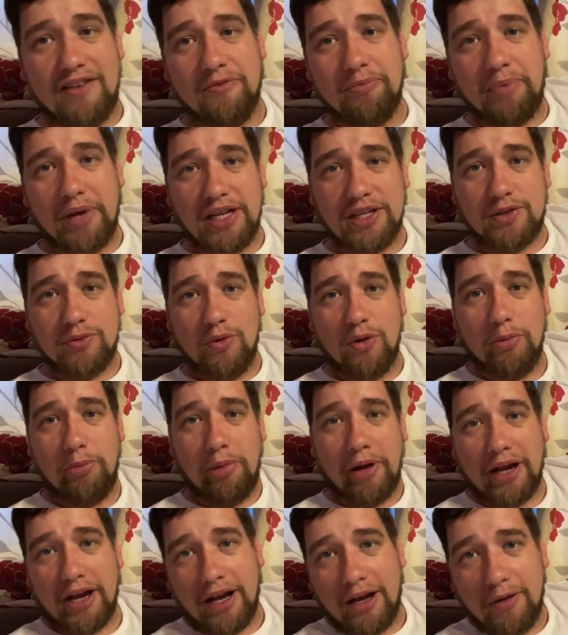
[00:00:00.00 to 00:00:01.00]
11 pints of
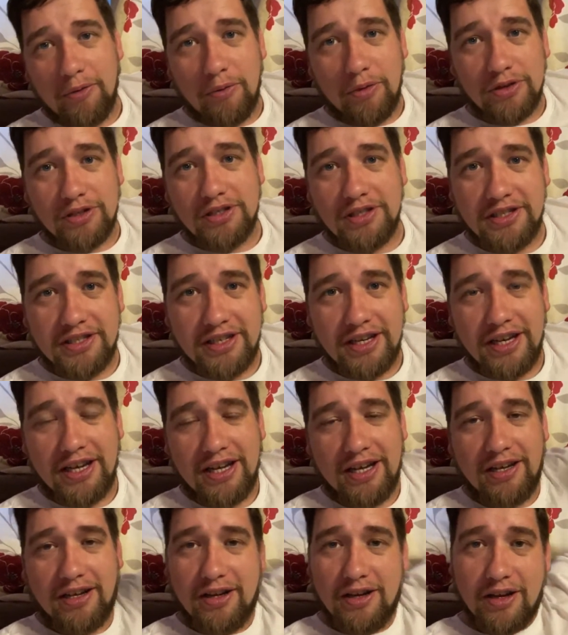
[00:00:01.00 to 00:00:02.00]
woodpecker wasn't
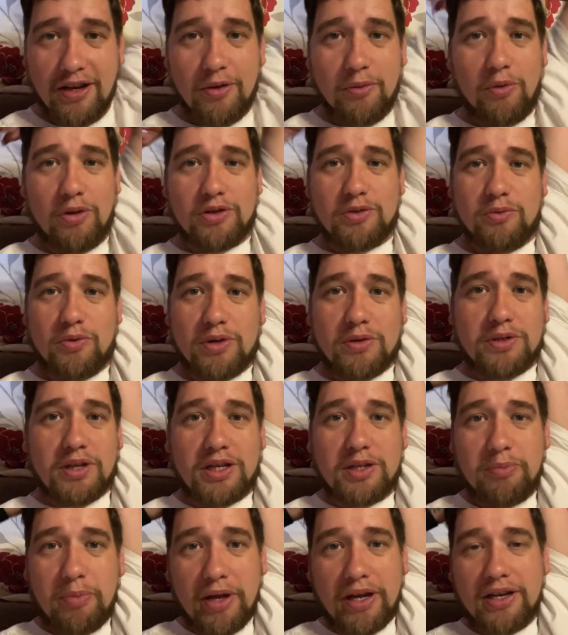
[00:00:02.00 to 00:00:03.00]
what I was
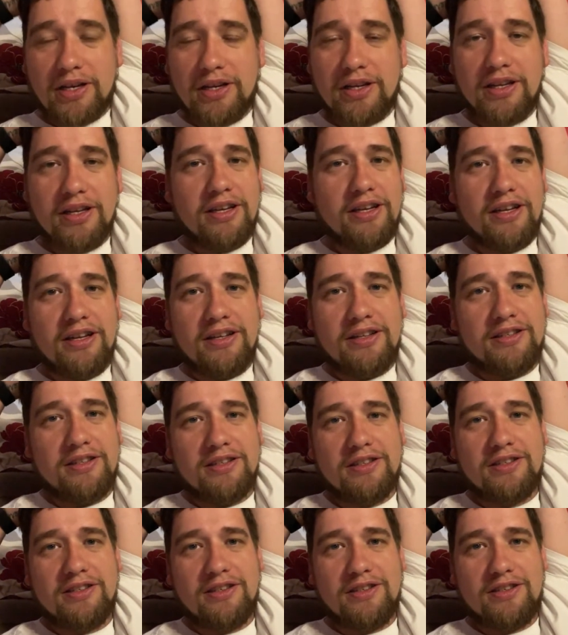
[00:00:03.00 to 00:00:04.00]
expecting
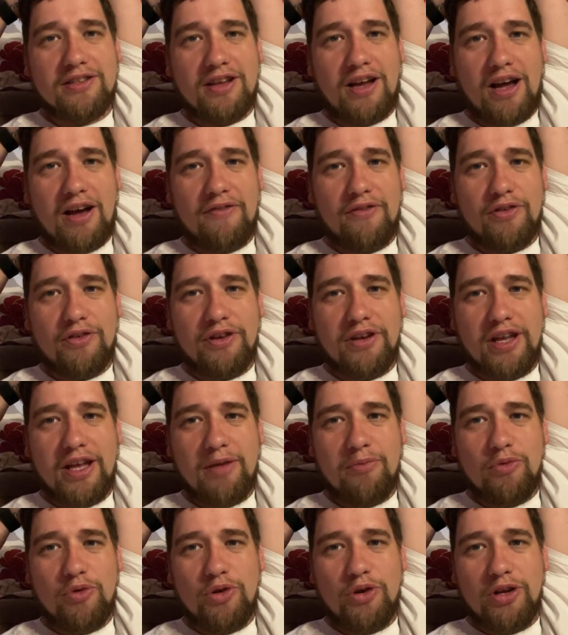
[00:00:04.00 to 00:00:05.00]
to have on
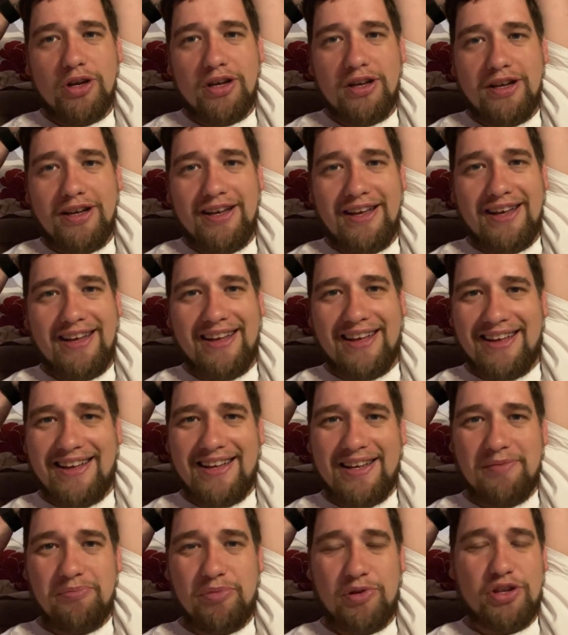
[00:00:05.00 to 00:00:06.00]
Monday.
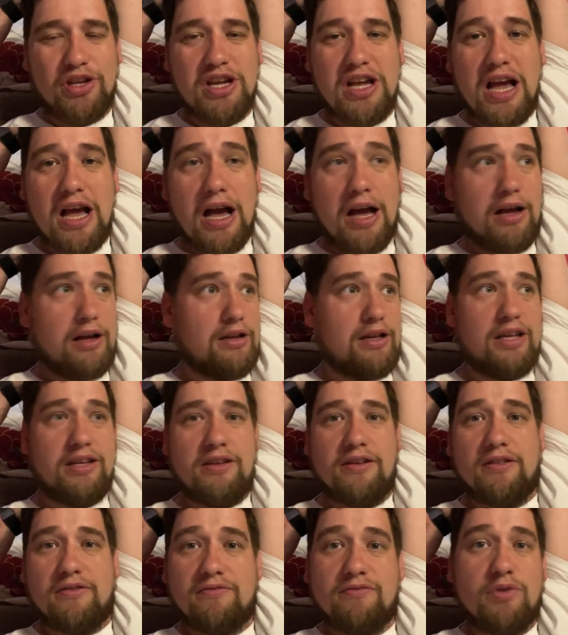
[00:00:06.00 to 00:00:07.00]
But
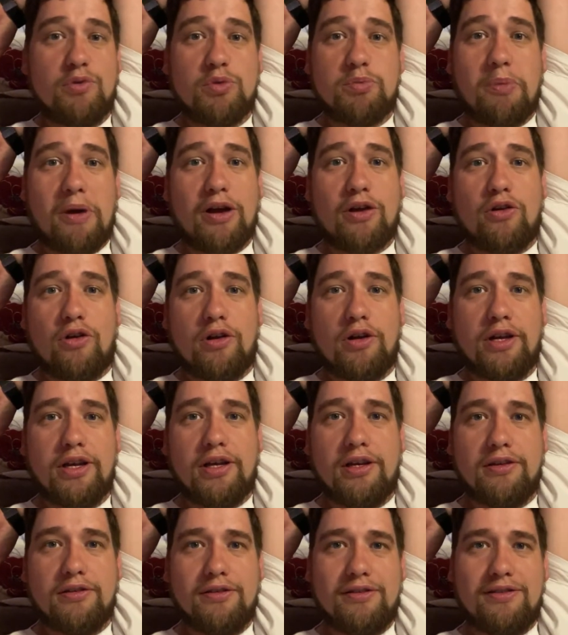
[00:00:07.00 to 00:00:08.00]
hey, it was bank holiday.
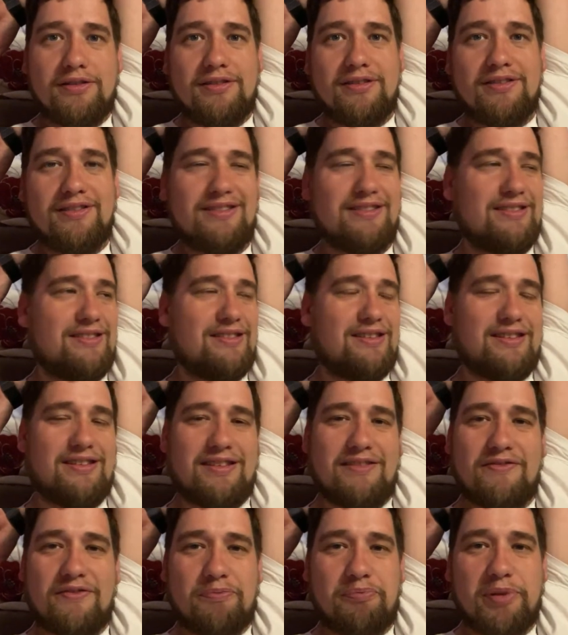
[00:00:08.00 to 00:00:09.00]

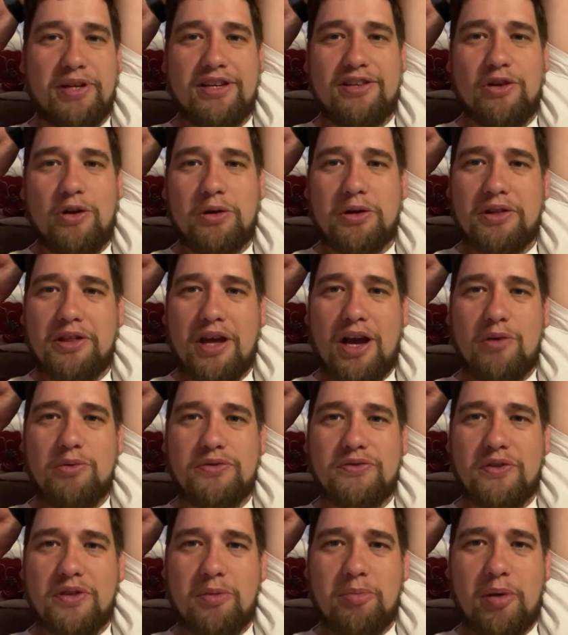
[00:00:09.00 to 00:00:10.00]
I've been locked in the house
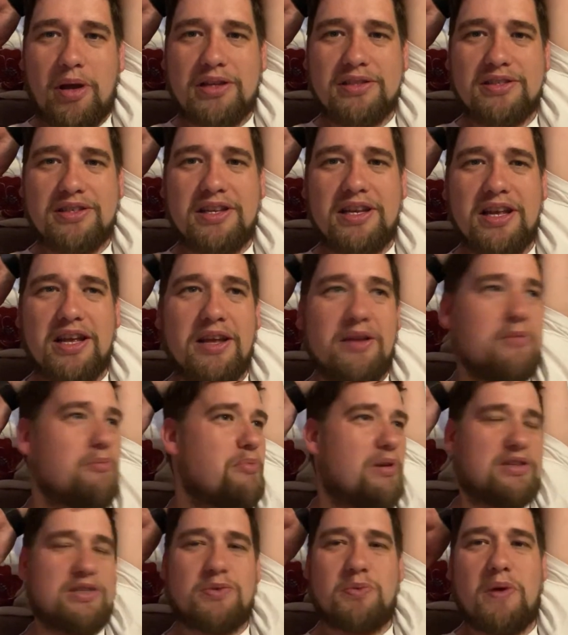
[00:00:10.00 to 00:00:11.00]
for the past
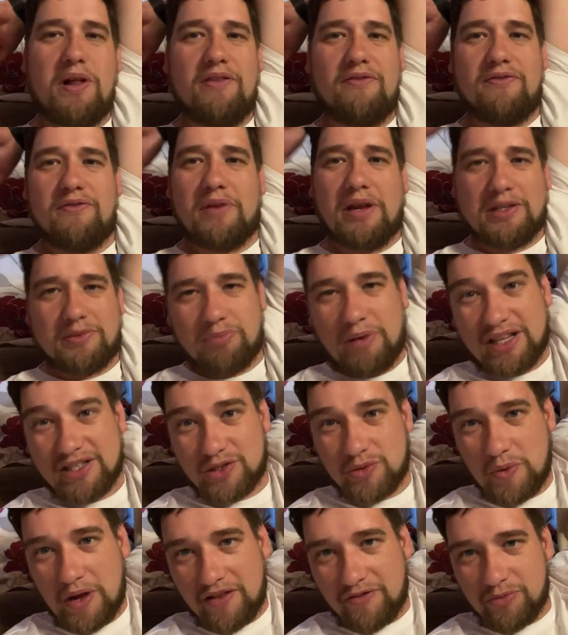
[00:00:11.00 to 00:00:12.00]

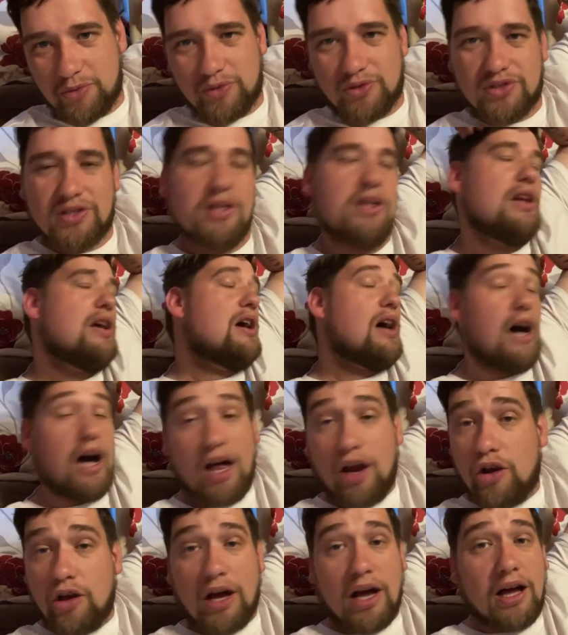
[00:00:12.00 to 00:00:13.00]
12 months.
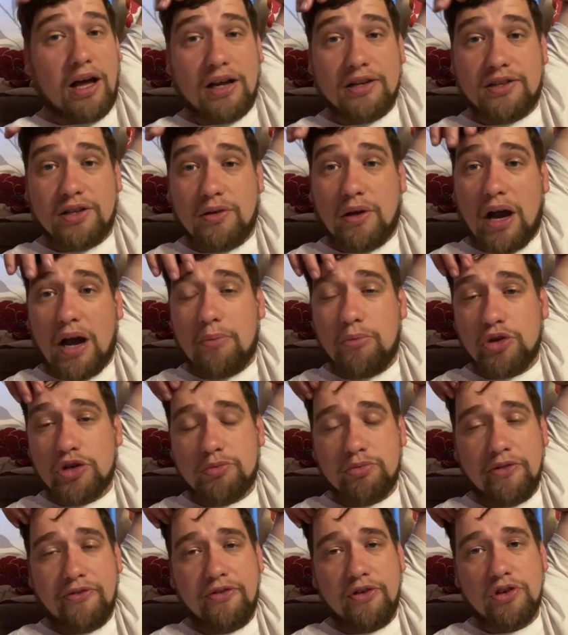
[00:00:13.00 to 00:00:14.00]
I much
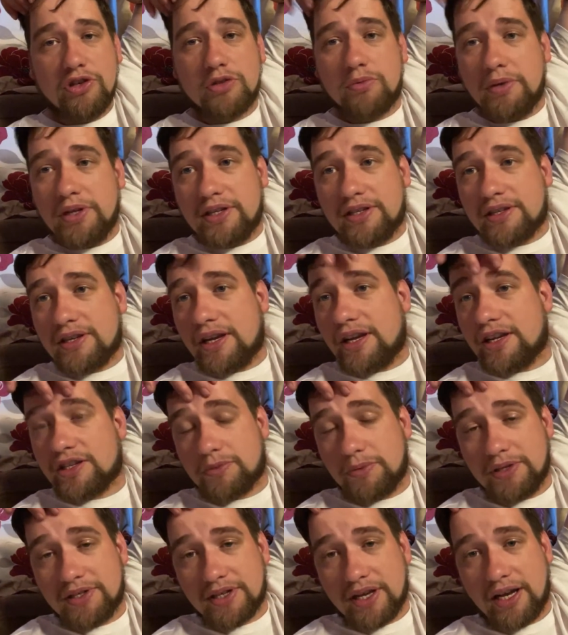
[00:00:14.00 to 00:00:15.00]
prefer sweet
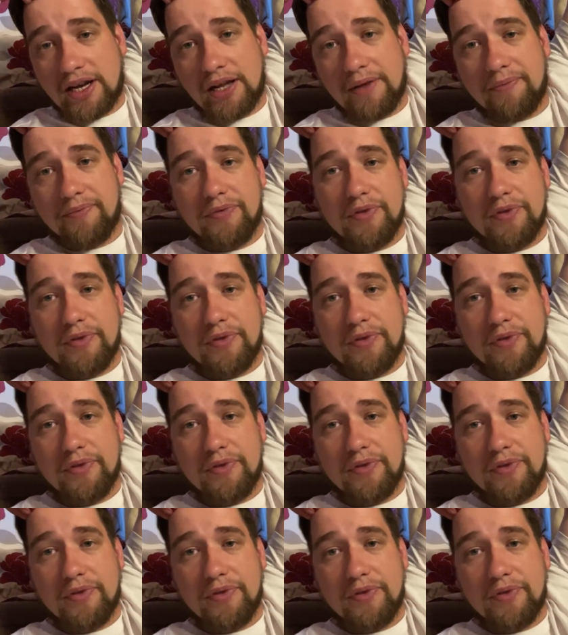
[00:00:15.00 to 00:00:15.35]
cider